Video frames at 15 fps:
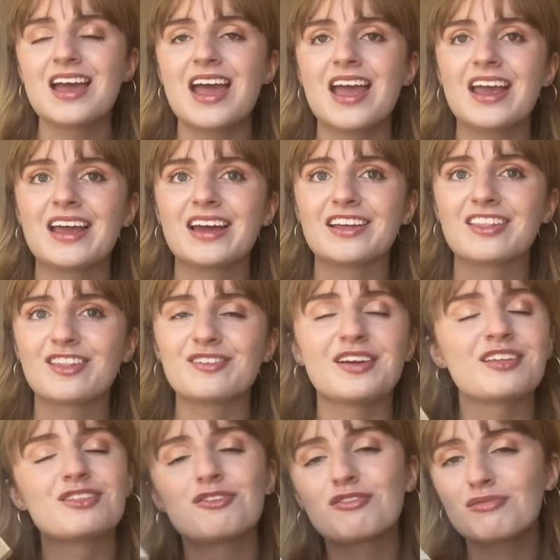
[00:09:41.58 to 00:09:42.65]
And so yeah,
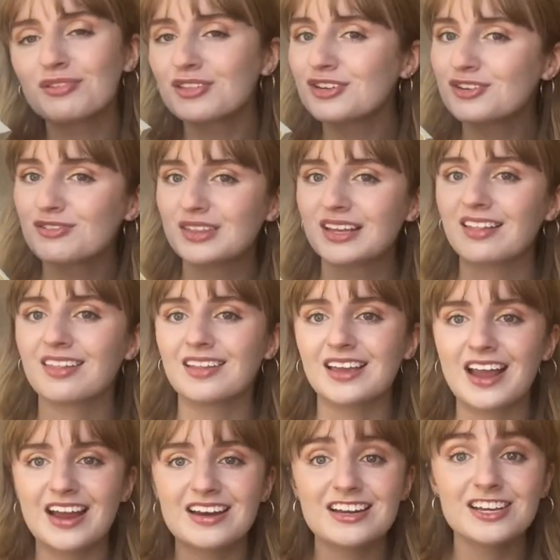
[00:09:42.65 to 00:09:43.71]
those were the two things that like
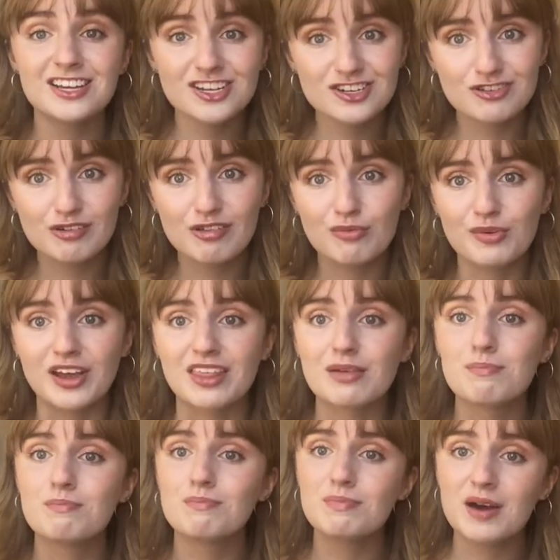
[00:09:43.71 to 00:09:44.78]
I had issues with.
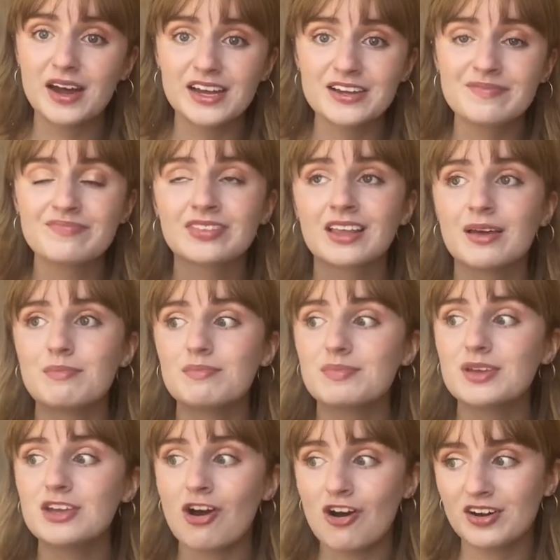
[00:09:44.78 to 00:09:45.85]
But
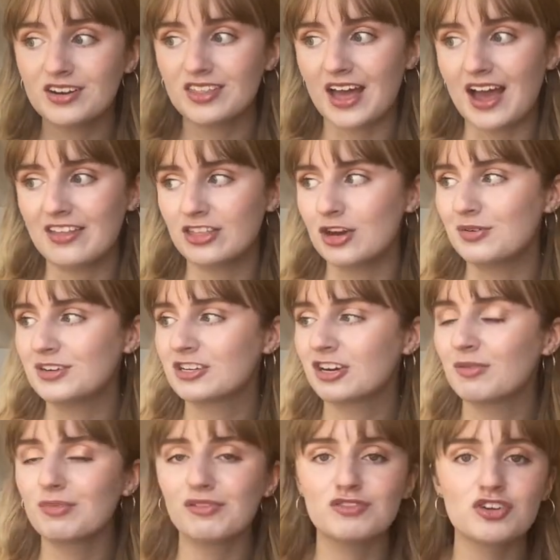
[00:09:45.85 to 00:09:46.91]
beyond that though, in
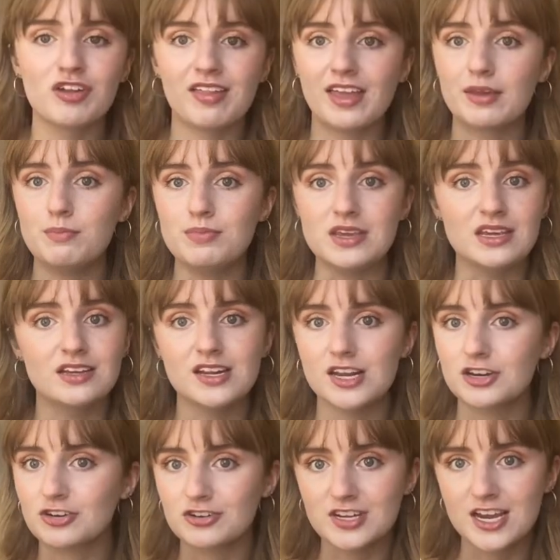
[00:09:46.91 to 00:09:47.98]
terms of just like being an
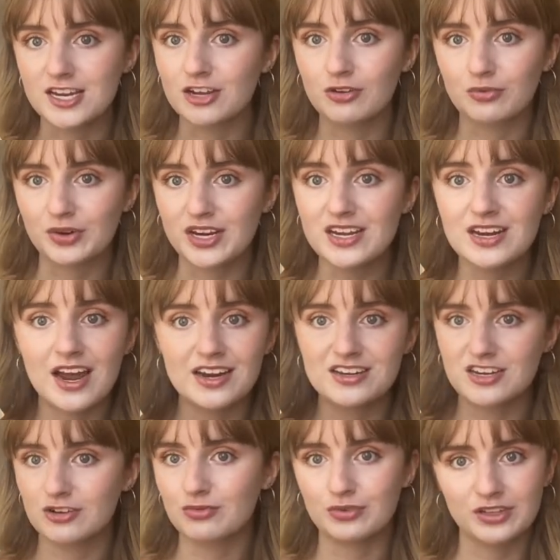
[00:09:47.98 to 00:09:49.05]
entertaining read, I
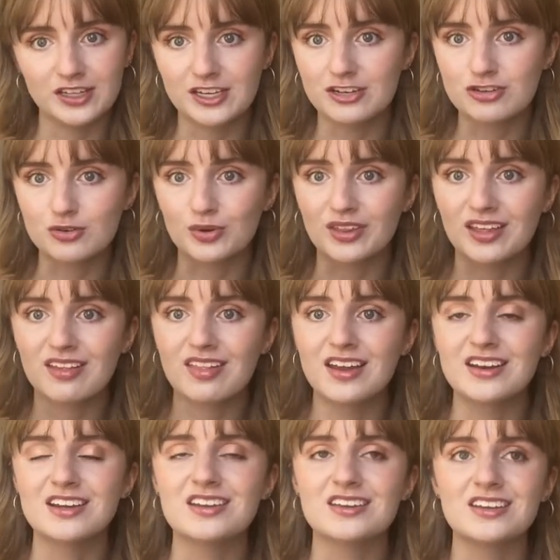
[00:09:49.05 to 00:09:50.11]
did really enjoy this,
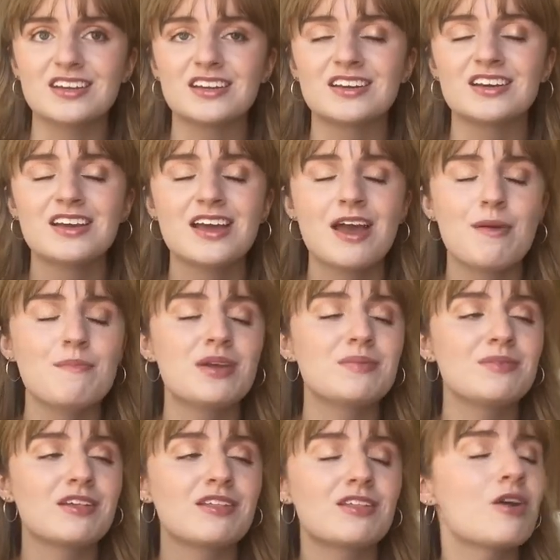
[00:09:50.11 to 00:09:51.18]
and it did make
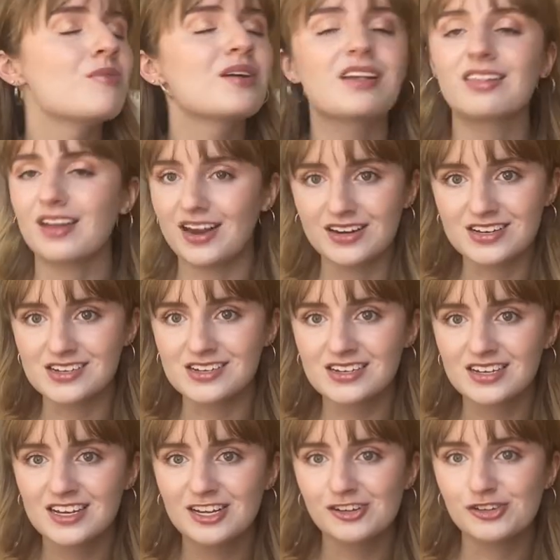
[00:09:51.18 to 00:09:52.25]
me so excited
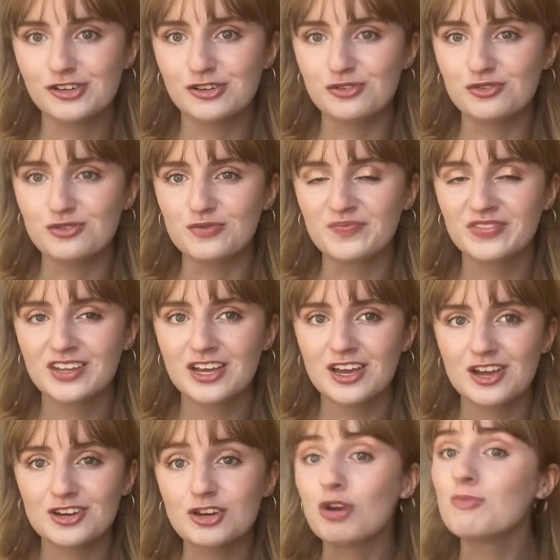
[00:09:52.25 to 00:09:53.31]
to
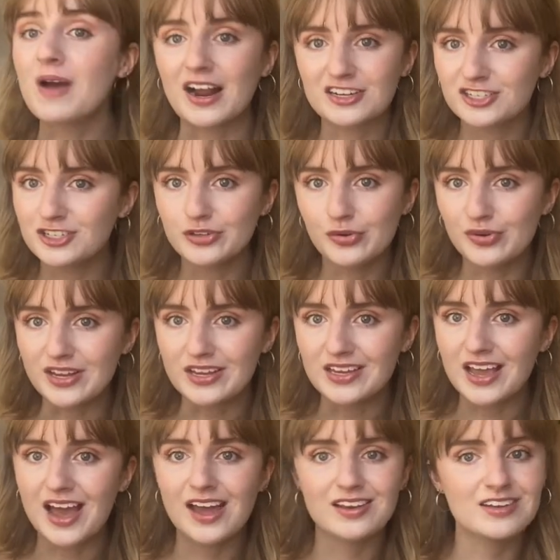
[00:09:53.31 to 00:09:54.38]
go back to uni,
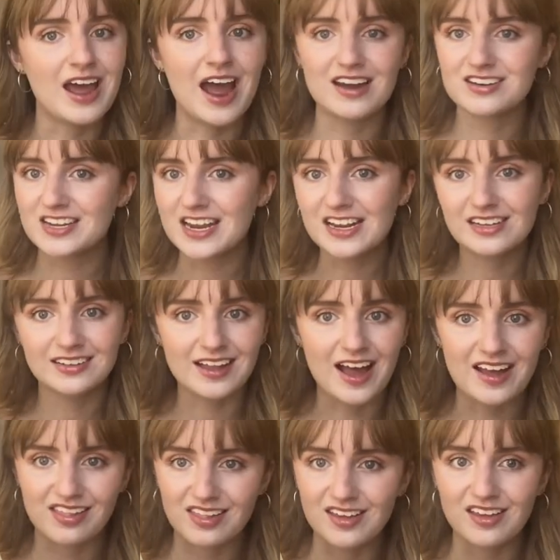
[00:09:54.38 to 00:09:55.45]
to take
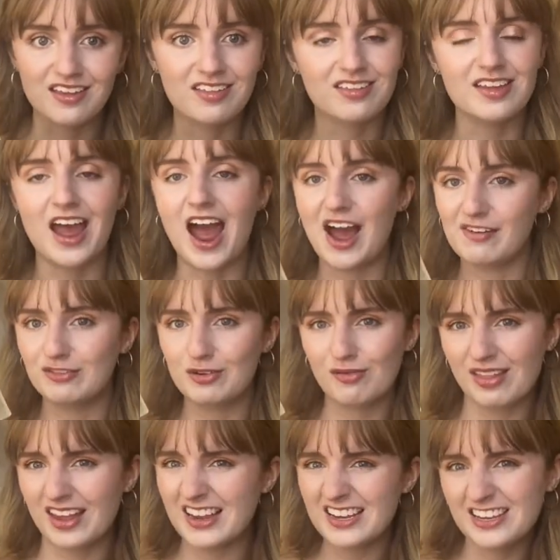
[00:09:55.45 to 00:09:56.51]
classes, to have those
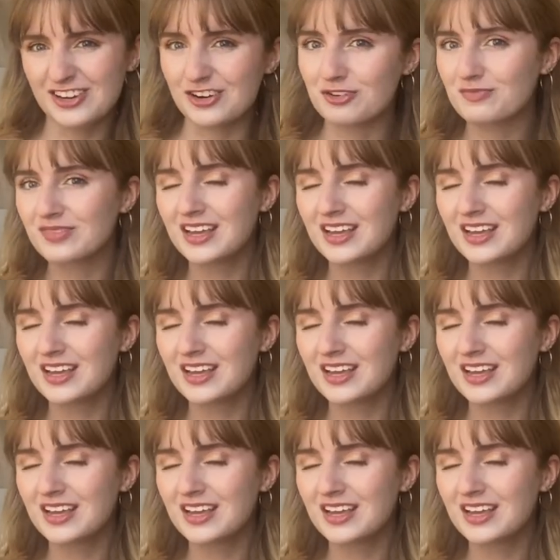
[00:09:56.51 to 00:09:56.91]
like, you know,